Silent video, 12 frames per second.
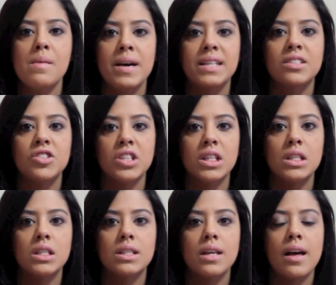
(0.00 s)
my message
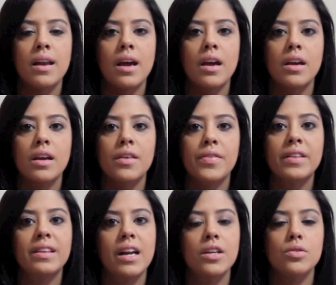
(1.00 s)
is, and I
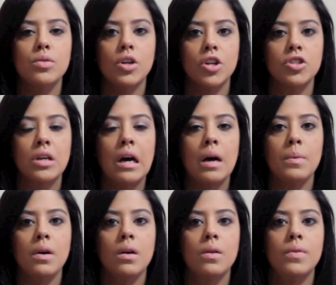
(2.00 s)
think that I do a good
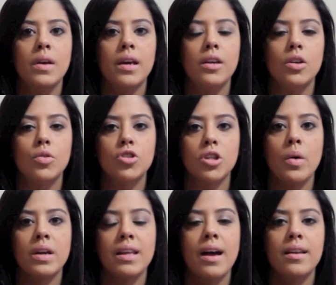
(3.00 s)
job of
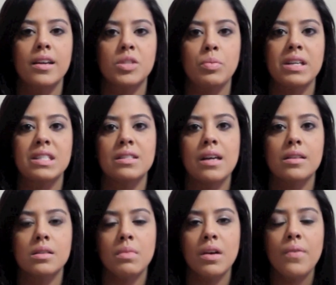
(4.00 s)
showing that and expressing
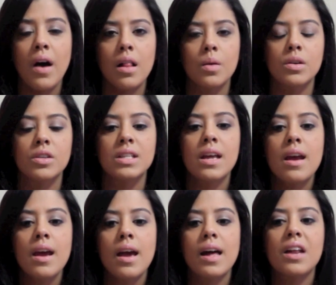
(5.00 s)
that to my followers,
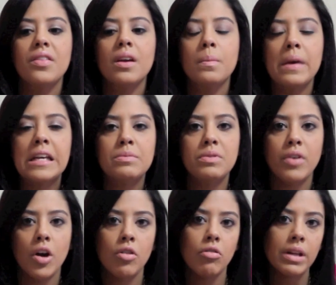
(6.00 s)
and I think it makes me
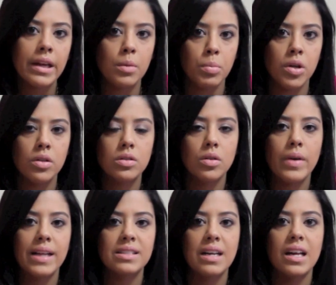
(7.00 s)
very relatable. So
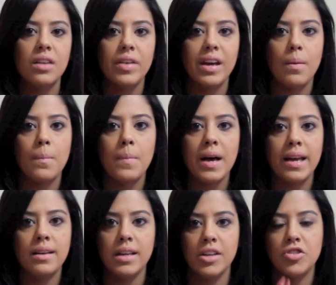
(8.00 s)
that's kind of like
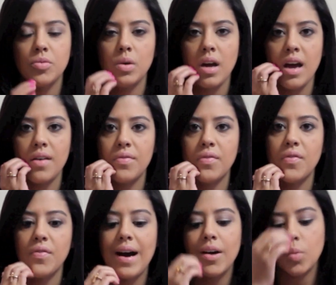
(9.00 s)
my niche, what I've
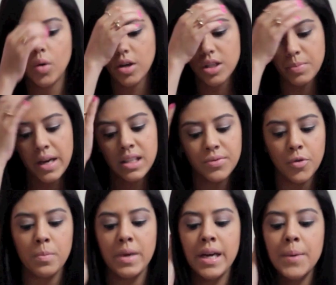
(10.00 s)
found works best
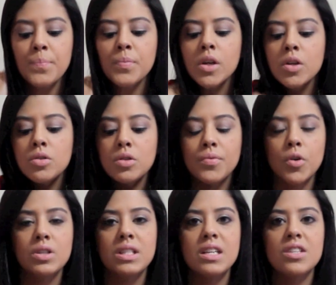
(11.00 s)
for me. So the
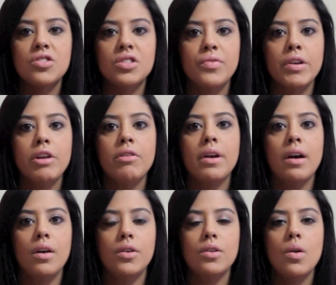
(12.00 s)
first thing is just figuring
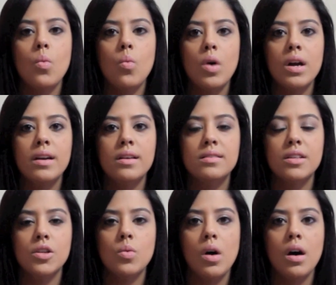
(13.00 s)
out what it is
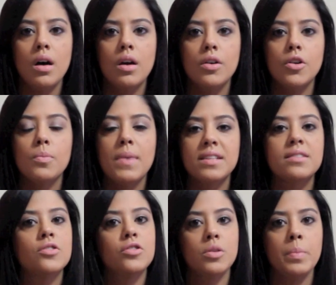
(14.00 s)
that you want your
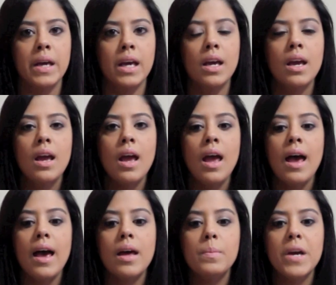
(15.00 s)
message to be,
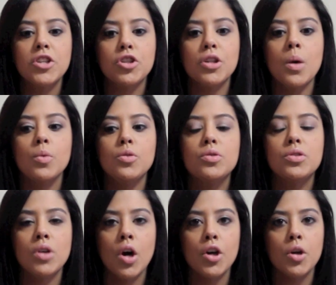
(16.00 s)
and make sure that when you
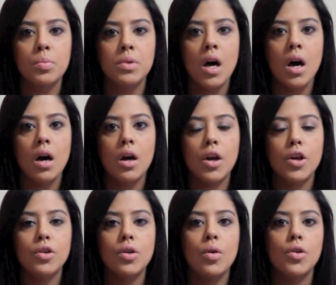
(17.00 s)
start your blog,
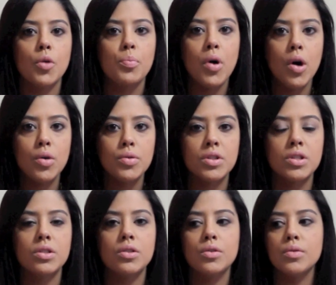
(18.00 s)
your
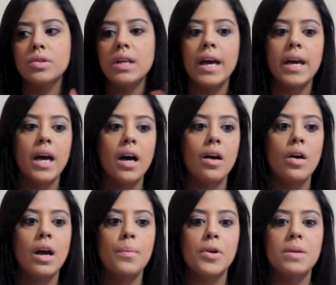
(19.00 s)
posts, your
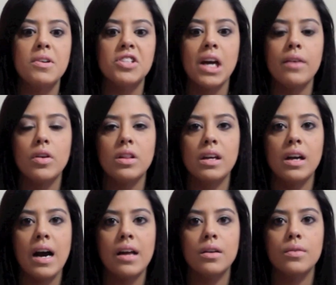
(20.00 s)
layout, pretty much everything
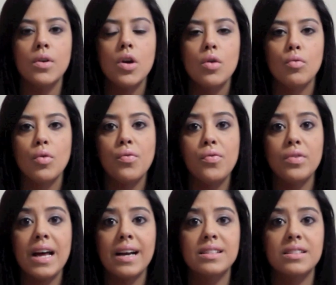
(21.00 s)
kind of
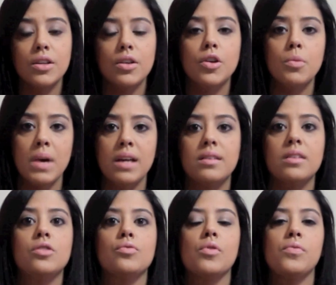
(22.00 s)
reflects your
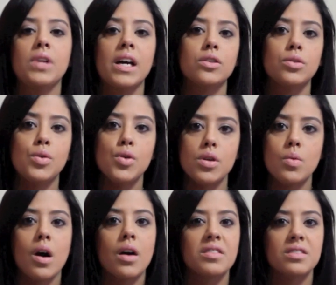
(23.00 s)
message, reflects who
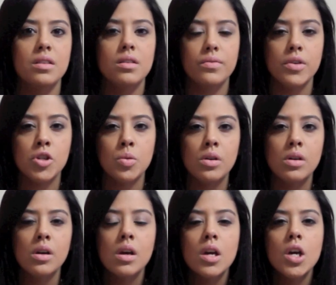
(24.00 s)
you are as an
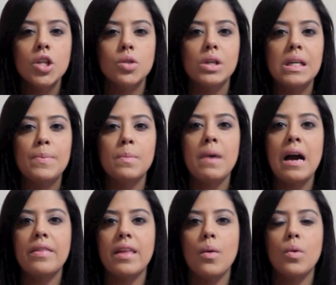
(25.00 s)
individual. So keep in
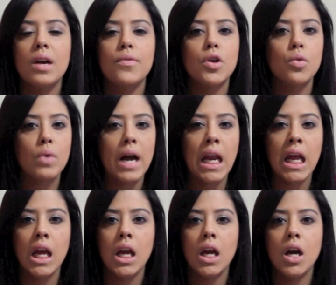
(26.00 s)
mind that whatever you're
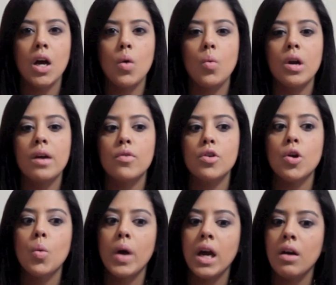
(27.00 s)
writing, whatever
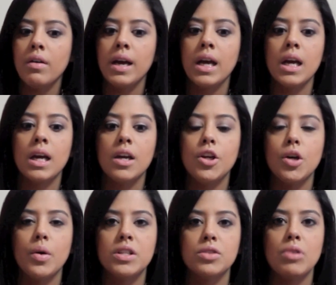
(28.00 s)
you're wearing,
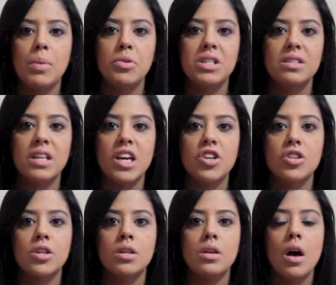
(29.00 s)
it's a
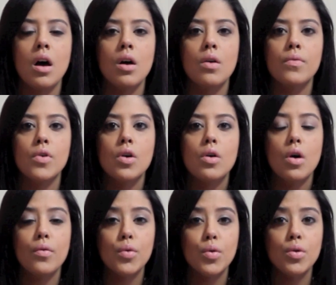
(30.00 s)
representation of
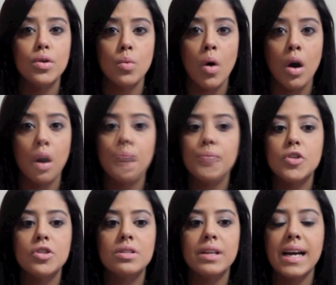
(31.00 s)
who you are.
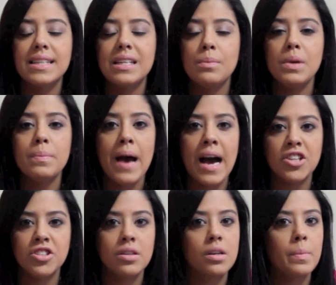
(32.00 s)
Just like I said, be
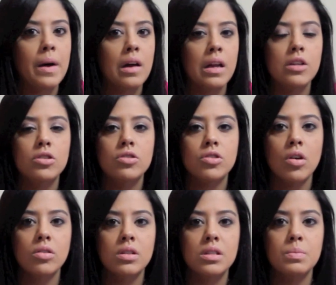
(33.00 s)
passionate about it, and
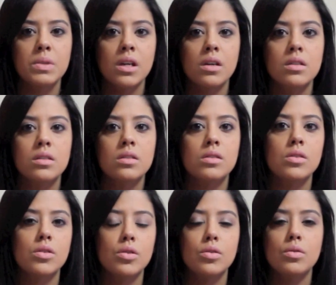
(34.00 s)
start this because
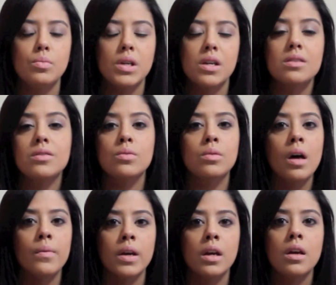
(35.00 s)
you
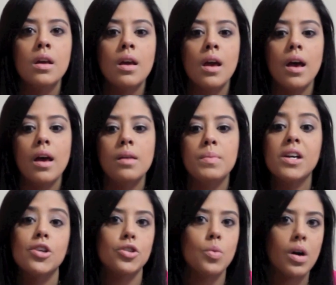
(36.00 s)
love it, and
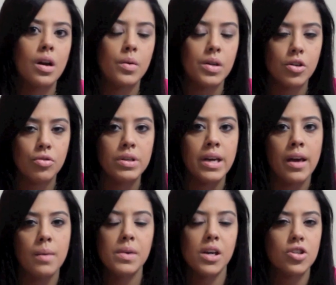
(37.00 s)
because you want to
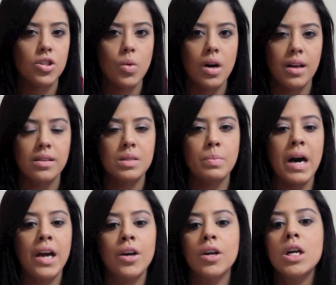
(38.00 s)
create, and because you want to
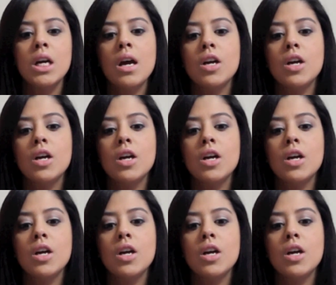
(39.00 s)
inspire.